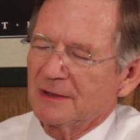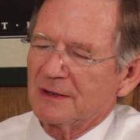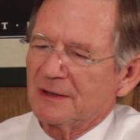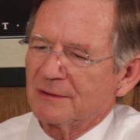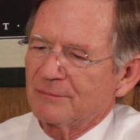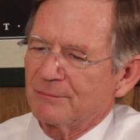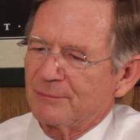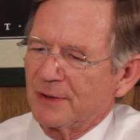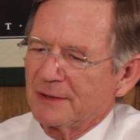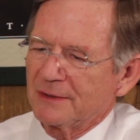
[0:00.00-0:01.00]
Uh,
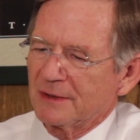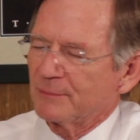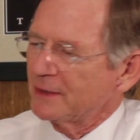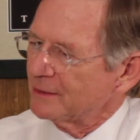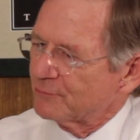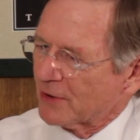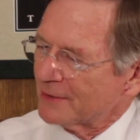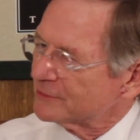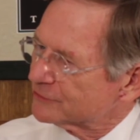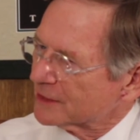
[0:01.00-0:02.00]
but it'll be
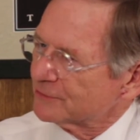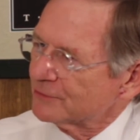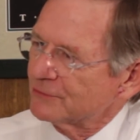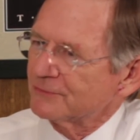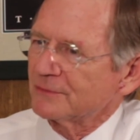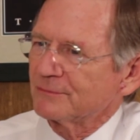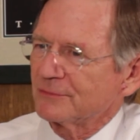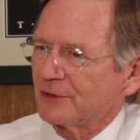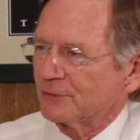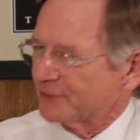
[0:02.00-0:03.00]
private sector driven,
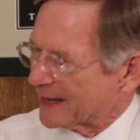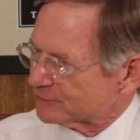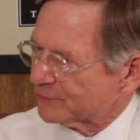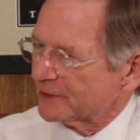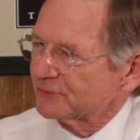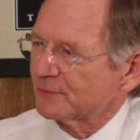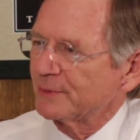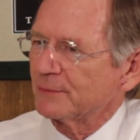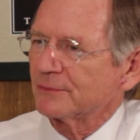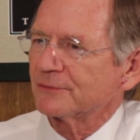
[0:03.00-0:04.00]
you know, tax credits for
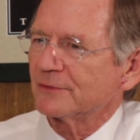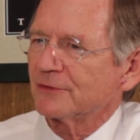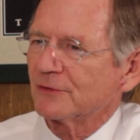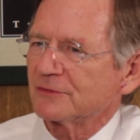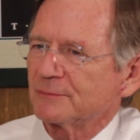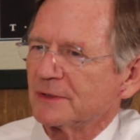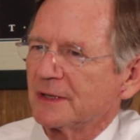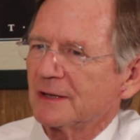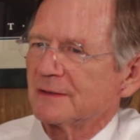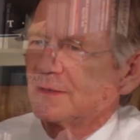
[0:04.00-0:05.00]
people to encourage them to
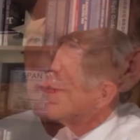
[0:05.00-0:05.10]
get